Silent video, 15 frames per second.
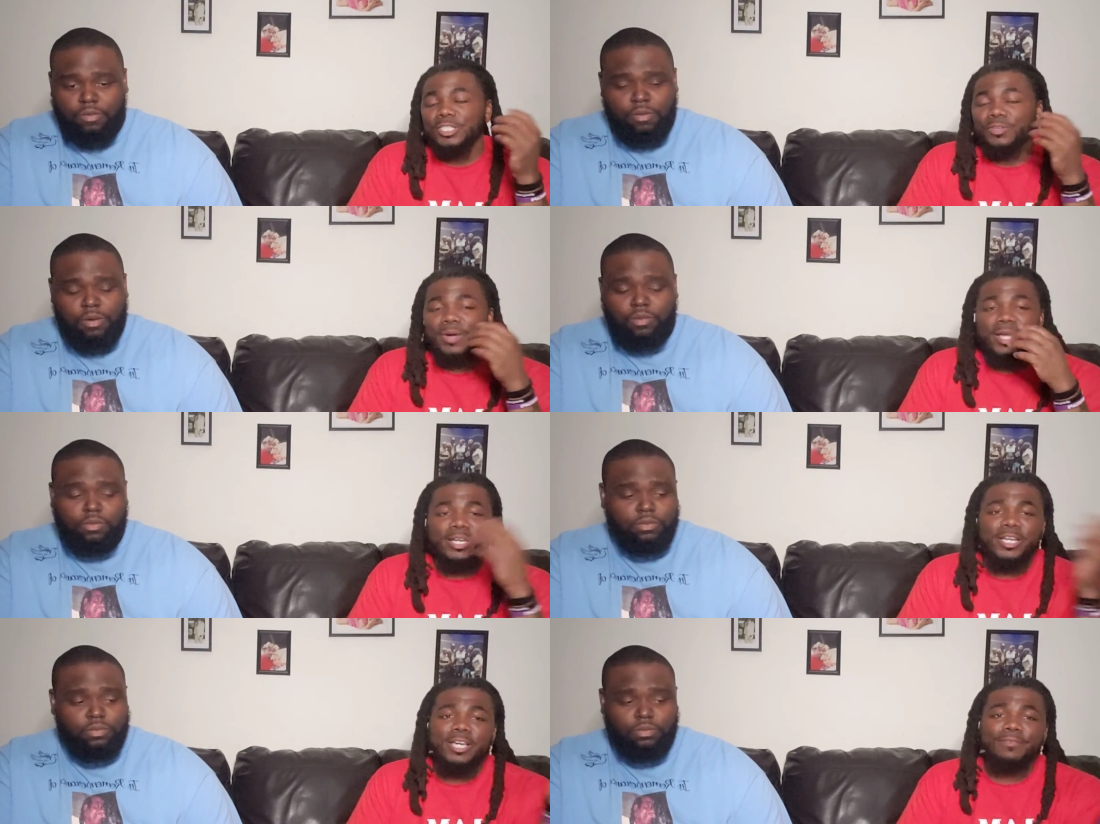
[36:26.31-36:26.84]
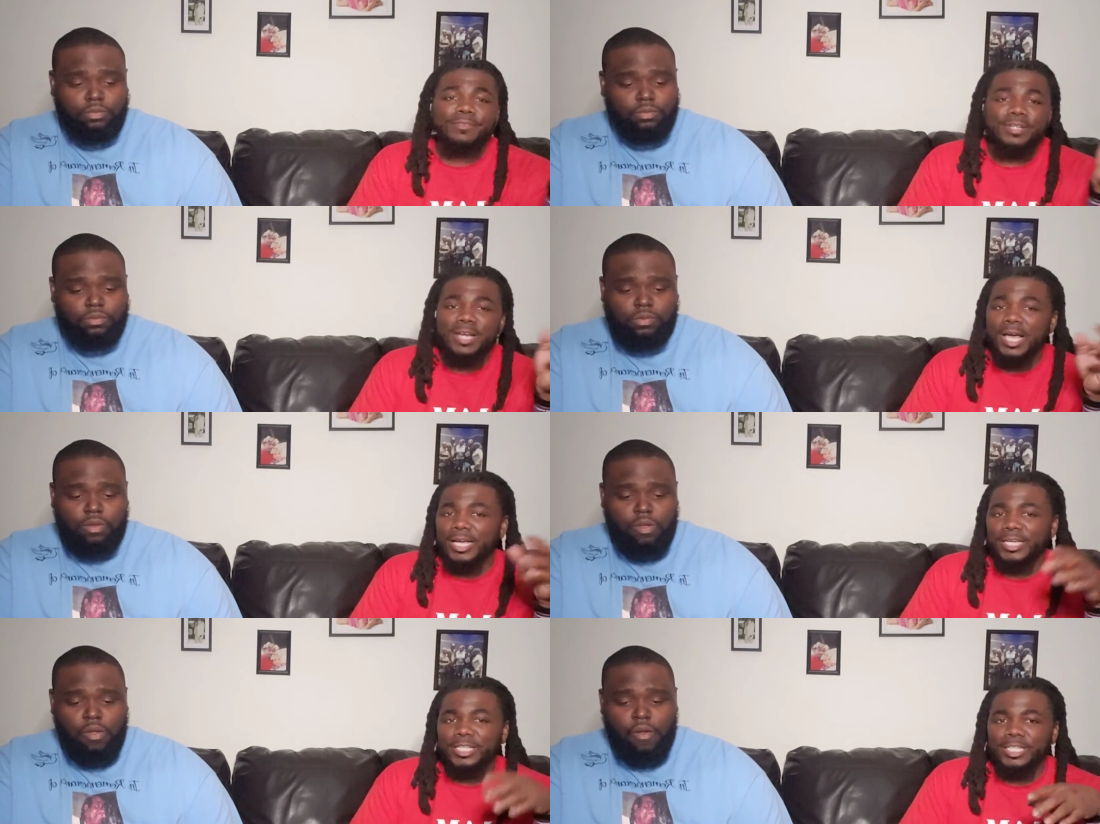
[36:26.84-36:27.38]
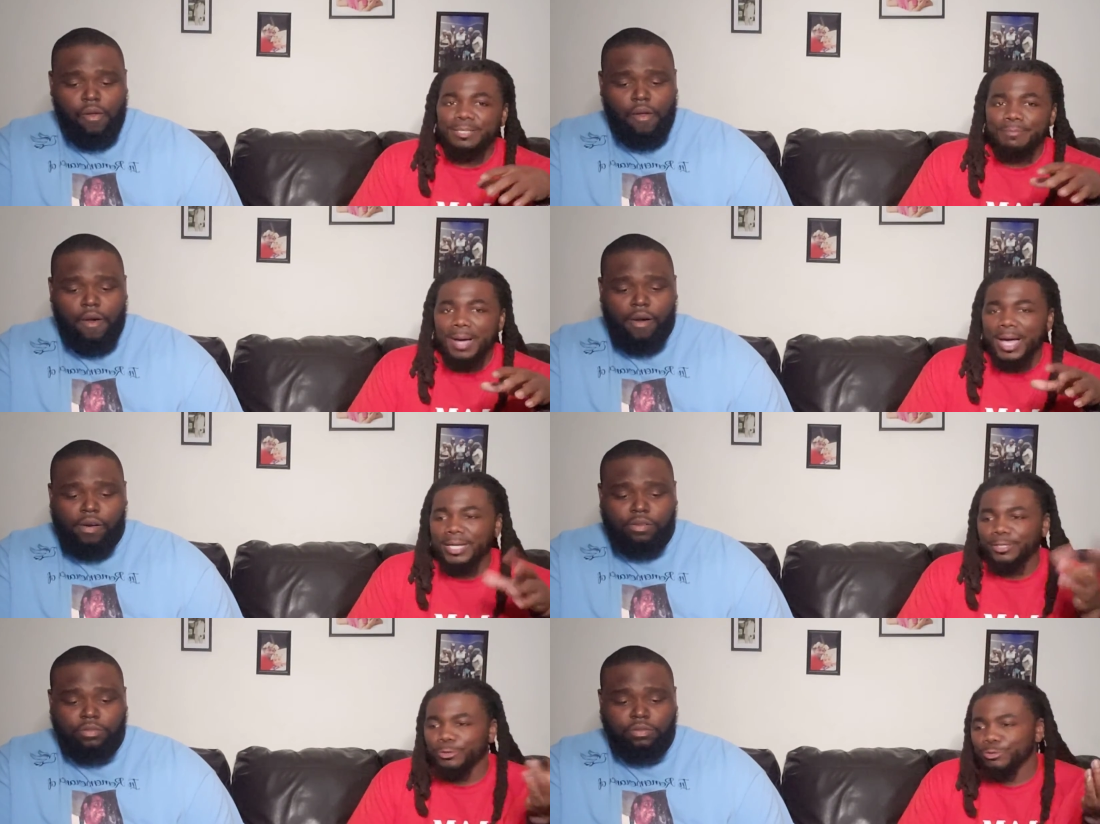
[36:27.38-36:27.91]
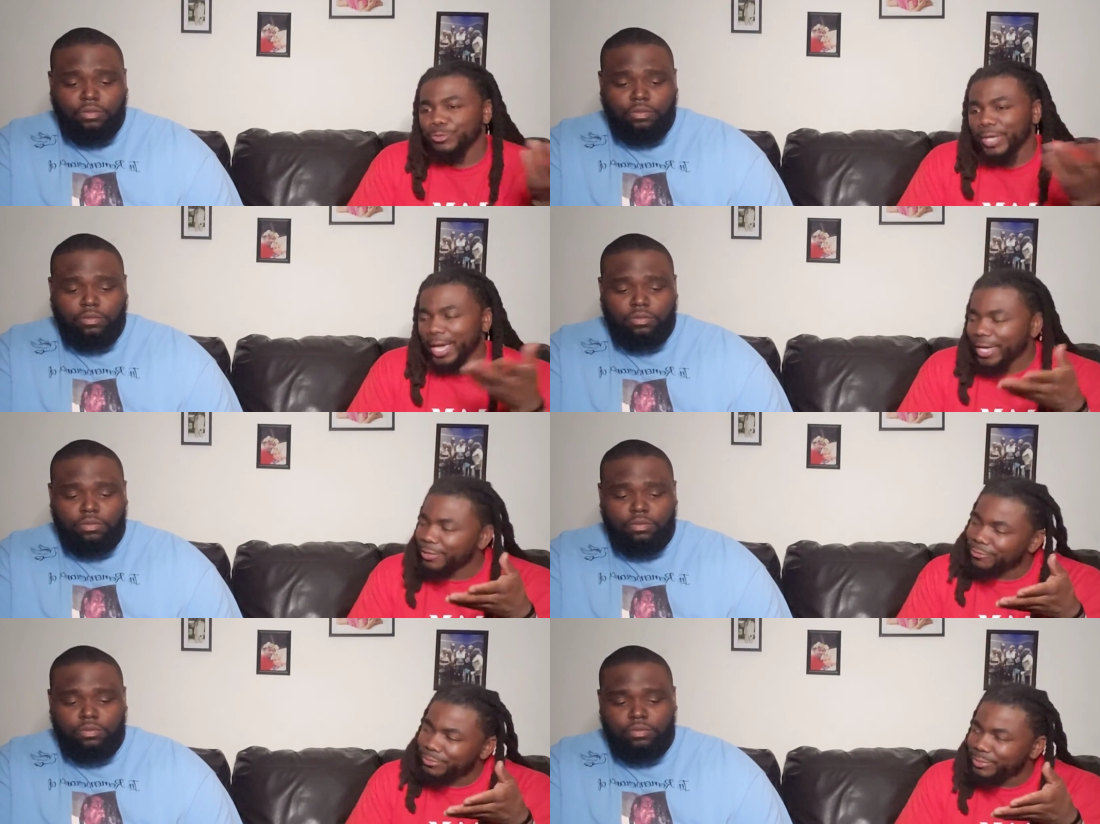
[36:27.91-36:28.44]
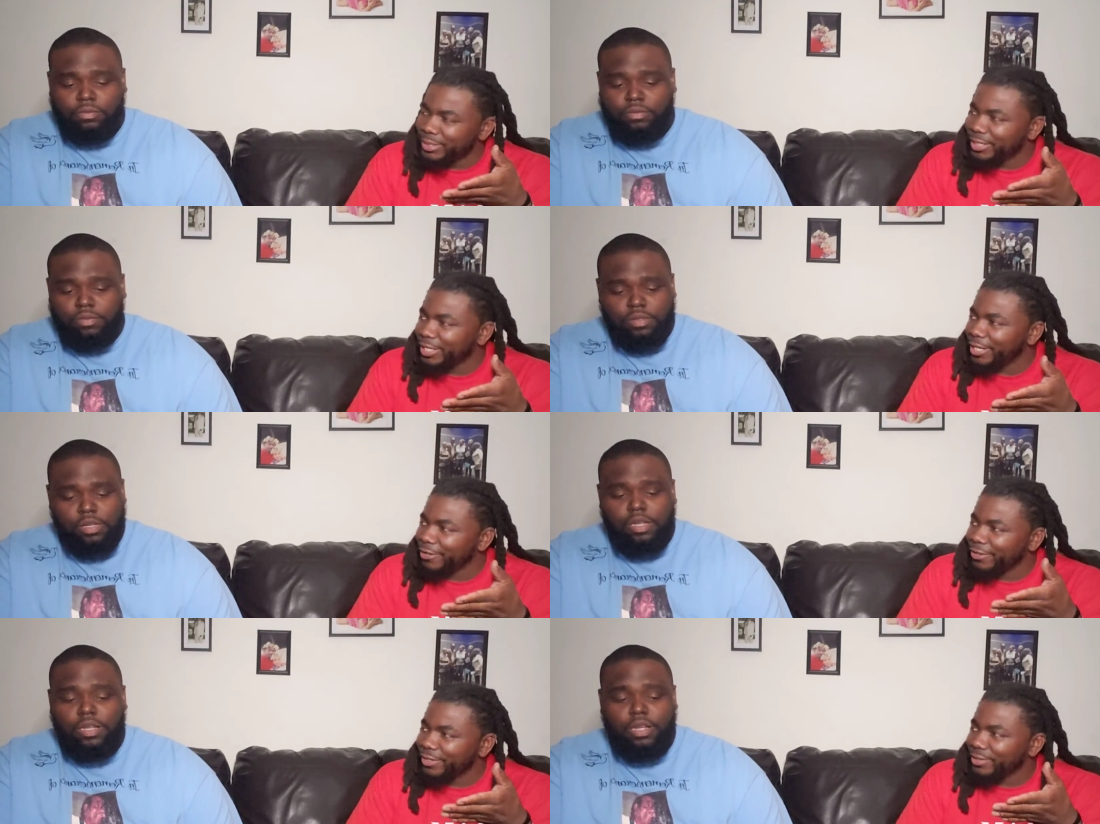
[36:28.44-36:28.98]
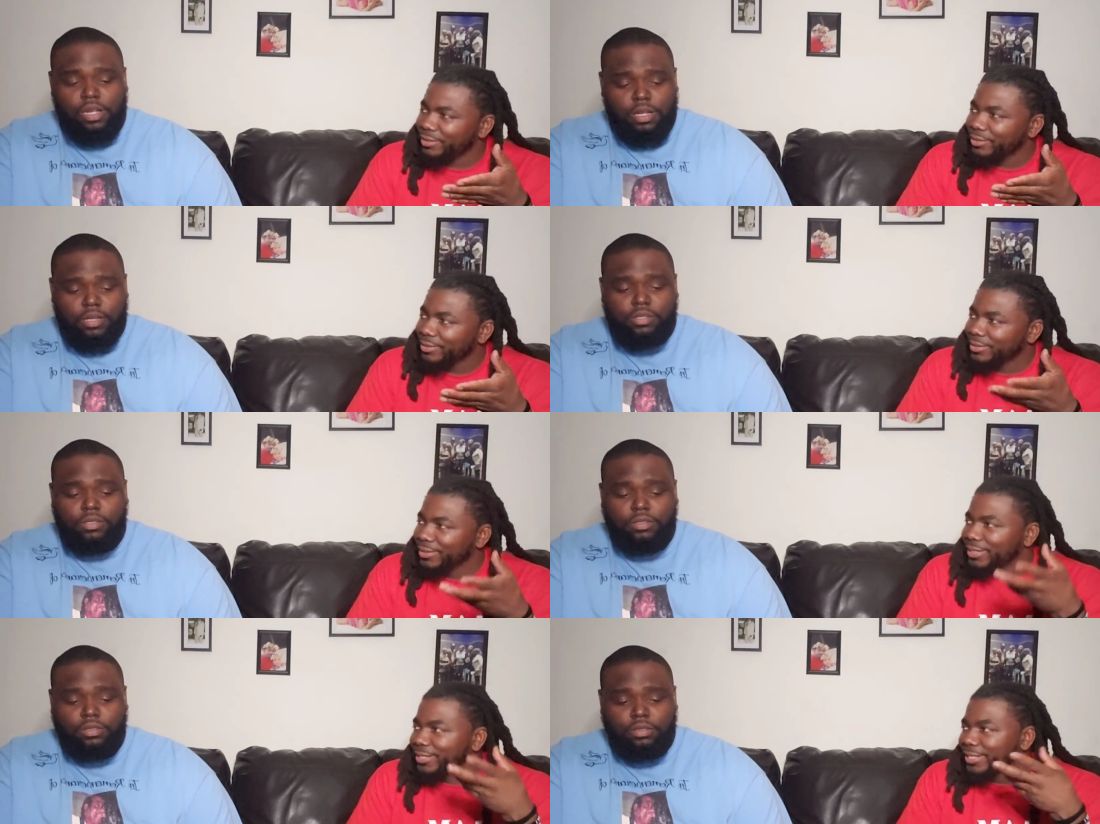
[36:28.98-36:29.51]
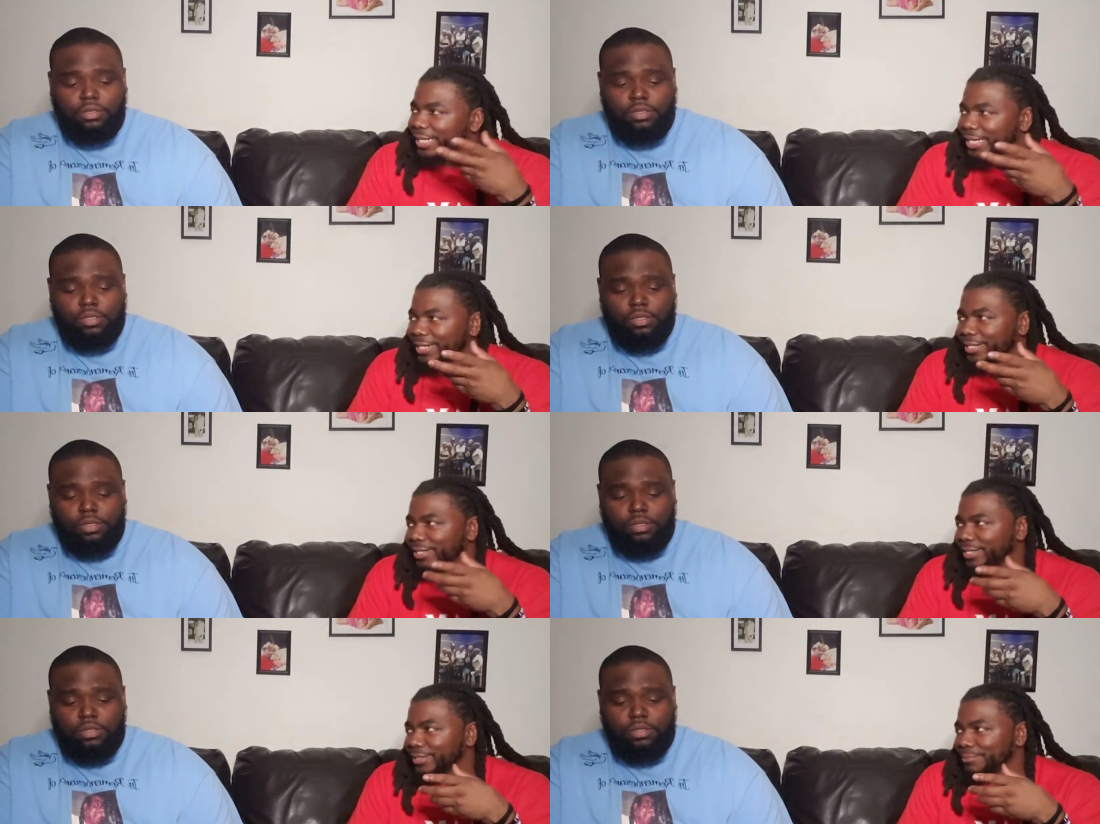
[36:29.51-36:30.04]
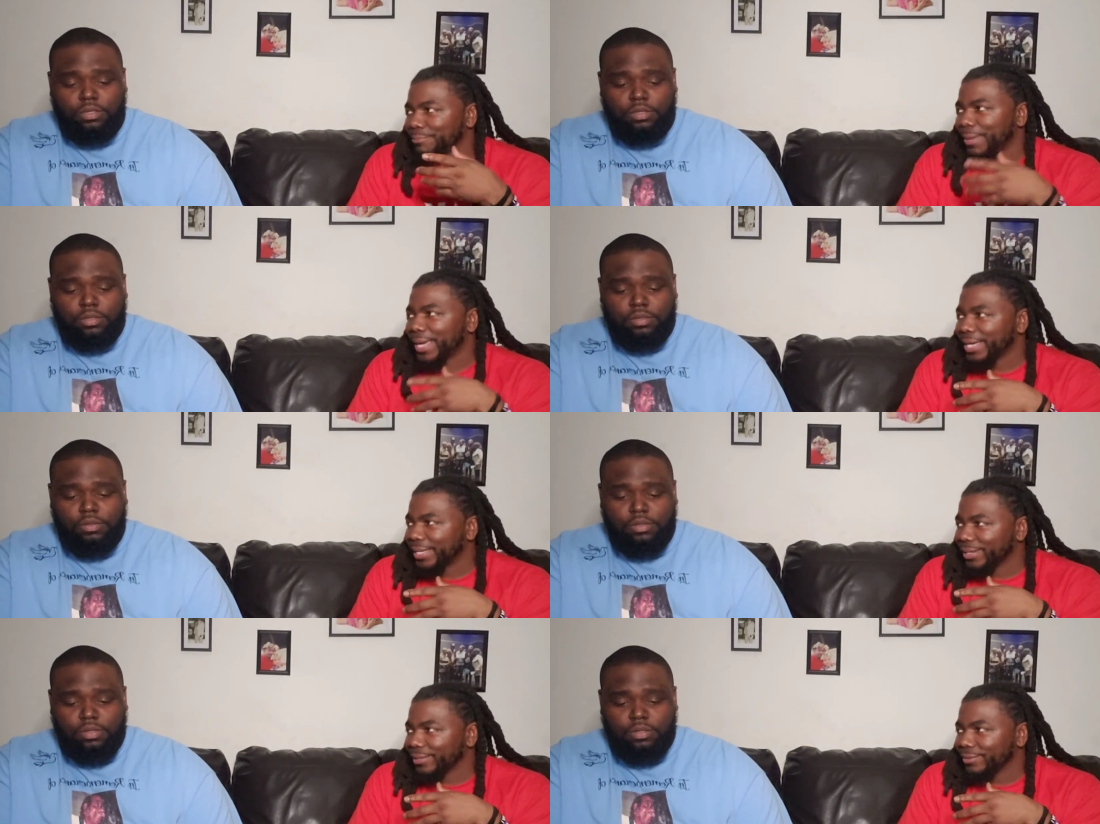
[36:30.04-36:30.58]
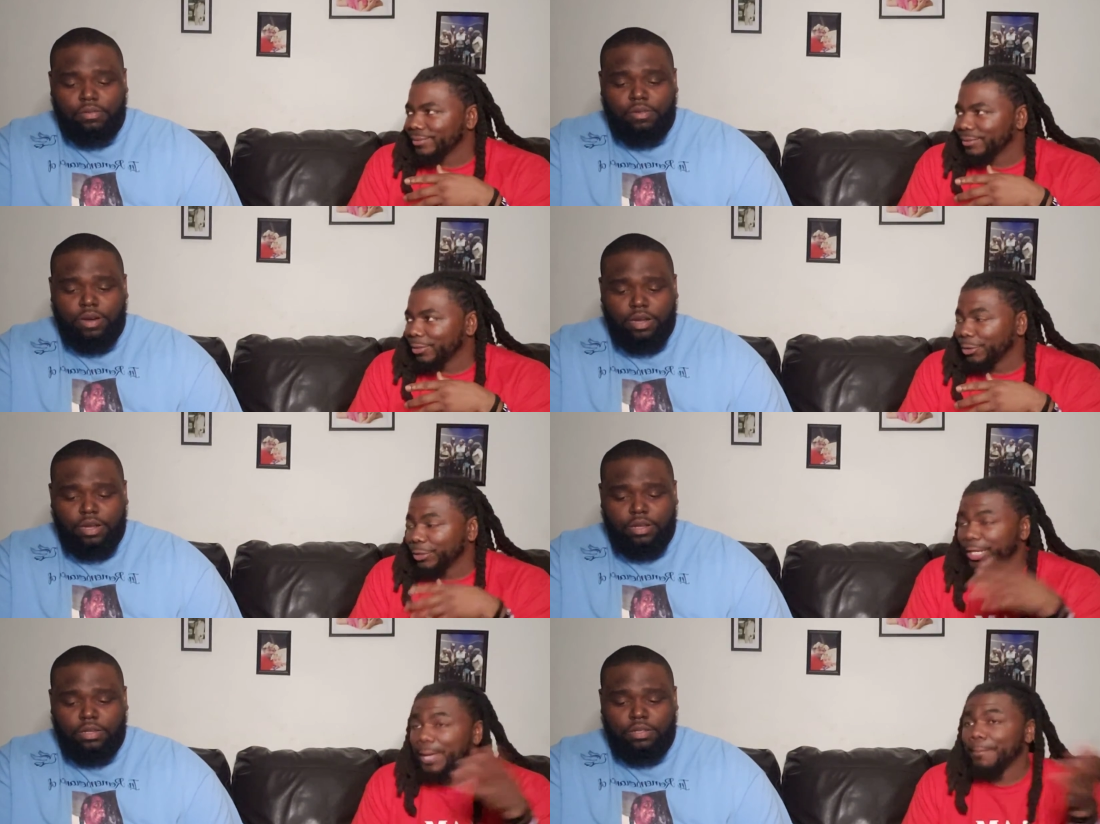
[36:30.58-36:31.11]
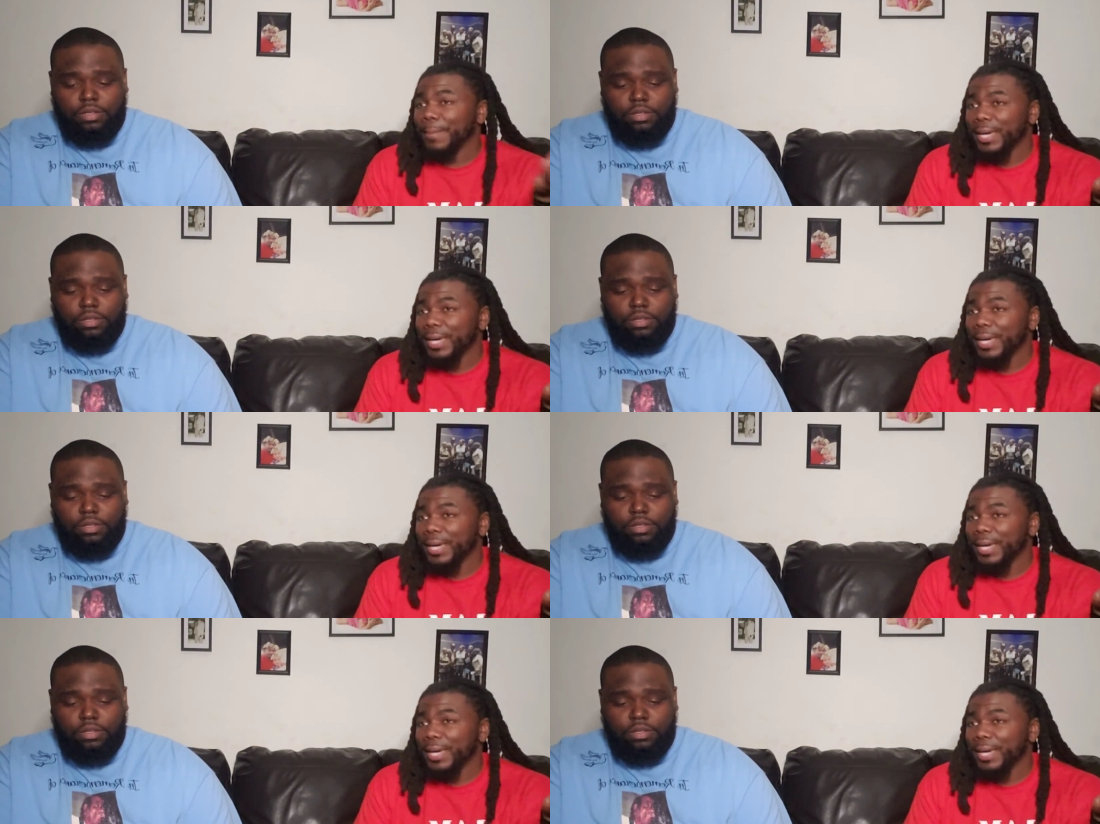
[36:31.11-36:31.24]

Speaker 1: So right. I never knock anybody who came from that area yeah. that didn't make it right. or that